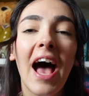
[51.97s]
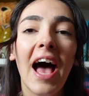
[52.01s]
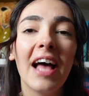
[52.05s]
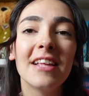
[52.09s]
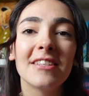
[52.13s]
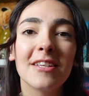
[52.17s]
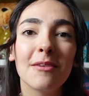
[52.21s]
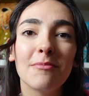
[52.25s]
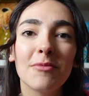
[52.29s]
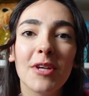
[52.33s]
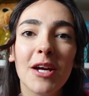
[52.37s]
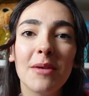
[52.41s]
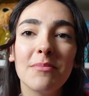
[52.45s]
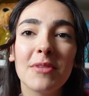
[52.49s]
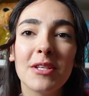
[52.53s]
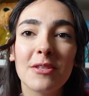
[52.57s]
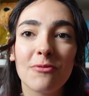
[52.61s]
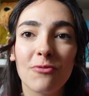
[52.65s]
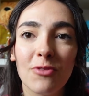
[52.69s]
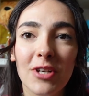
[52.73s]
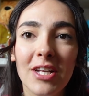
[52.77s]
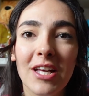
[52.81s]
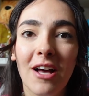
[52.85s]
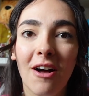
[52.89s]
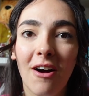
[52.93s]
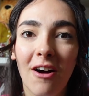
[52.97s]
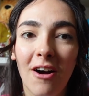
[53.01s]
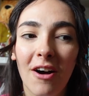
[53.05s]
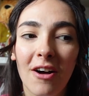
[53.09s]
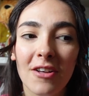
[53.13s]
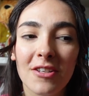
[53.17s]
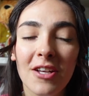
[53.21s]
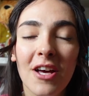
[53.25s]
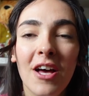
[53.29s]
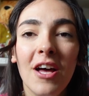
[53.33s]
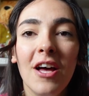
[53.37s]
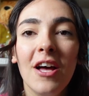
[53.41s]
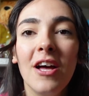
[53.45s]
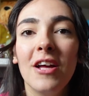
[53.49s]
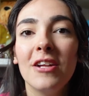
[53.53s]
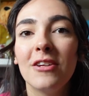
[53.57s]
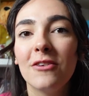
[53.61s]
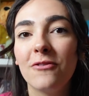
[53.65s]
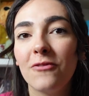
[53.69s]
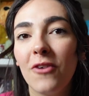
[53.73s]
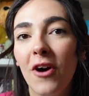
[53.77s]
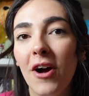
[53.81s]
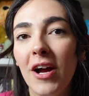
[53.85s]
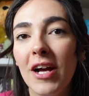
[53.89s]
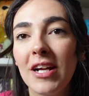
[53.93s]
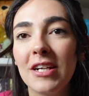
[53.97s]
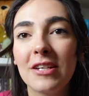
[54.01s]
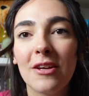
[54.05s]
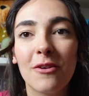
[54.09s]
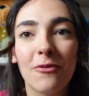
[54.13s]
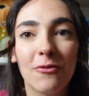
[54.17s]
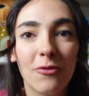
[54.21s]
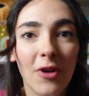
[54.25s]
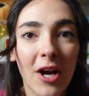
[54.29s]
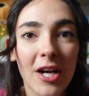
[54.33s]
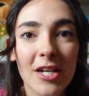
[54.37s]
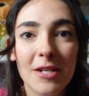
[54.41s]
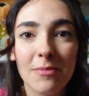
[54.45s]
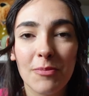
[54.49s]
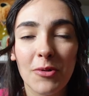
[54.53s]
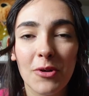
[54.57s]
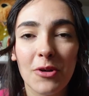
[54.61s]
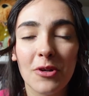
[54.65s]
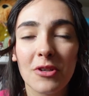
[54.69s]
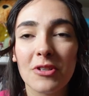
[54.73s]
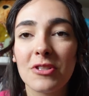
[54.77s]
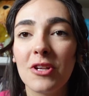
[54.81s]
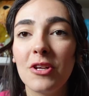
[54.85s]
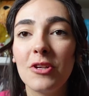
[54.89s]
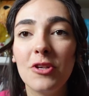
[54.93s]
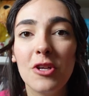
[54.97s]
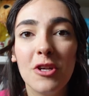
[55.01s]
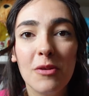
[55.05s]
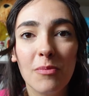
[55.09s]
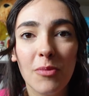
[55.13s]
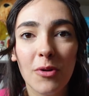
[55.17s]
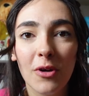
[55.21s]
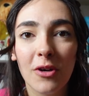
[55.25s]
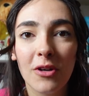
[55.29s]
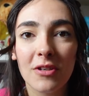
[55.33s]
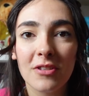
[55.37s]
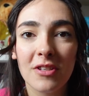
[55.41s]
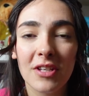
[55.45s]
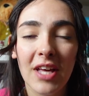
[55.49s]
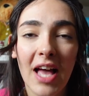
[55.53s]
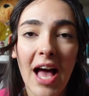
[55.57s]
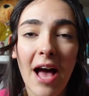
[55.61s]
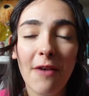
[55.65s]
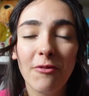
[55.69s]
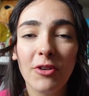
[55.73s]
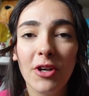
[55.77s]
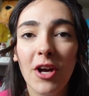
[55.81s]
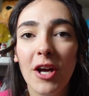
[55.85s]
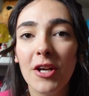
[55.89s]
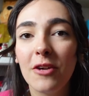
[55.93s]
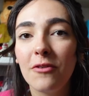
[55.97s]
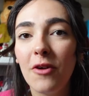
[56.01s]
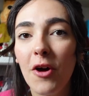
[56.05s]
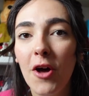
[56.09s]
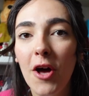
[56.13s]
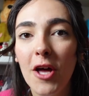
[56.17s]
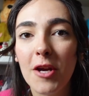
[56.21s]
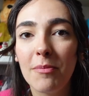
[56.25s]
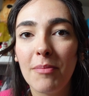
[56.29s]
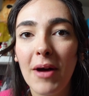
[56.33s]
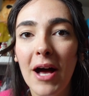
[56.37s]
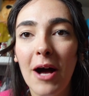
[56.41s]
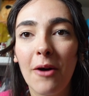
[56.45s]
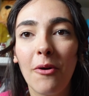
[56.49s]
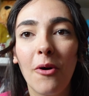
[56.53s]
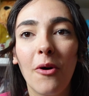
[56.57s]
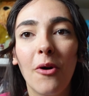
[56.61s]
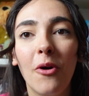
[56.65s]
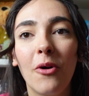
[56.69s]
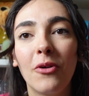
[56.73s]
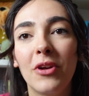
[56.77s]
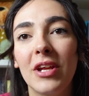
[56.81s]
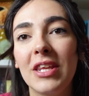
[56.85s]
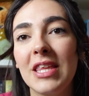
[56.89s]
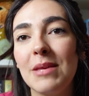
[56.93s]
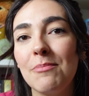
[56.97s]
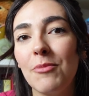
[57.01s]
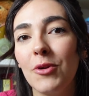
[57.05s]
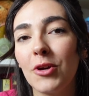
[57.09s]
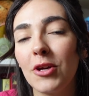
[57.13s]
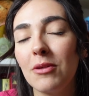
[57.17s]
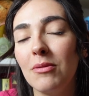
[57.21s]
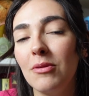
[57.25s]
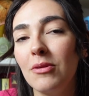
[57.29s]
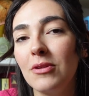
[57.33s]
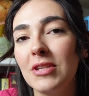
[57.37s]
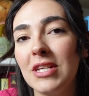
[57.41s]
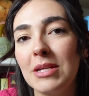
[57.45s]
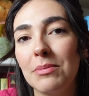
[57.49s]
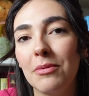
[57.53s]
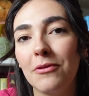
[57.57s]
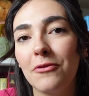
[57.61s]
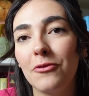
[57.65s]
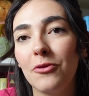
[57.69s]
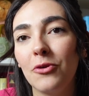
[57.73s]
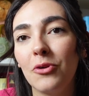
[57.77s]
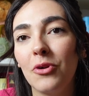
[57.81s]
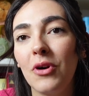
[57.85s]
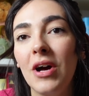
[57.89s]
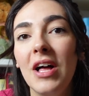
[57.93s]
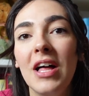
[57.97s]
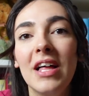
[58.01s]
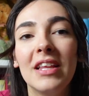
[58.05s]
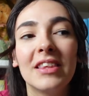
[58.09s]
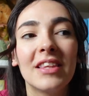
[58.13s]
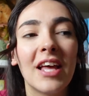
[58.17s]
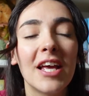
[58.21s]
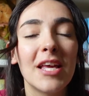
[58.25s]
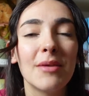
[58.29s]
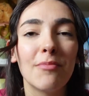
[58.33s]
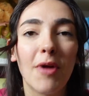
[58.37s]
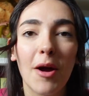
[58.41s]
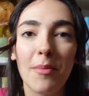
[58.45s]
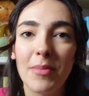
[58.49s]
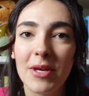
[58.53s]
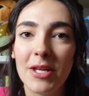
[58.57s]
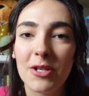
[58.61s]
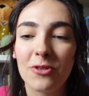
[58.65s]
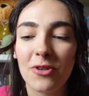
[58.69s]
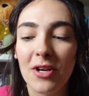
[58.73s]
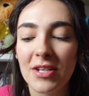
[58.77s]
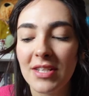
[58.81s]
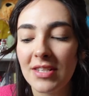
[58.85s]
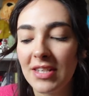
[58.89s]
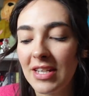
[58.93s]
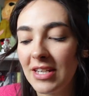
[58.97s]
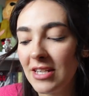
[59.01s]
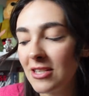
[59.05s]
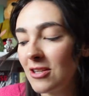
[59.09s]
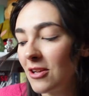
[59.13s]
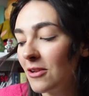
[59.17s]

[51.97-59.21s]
And sometimes it's really hard to find fresh books, new books that you haven't kind of heard about on the book community before that you might be interested in.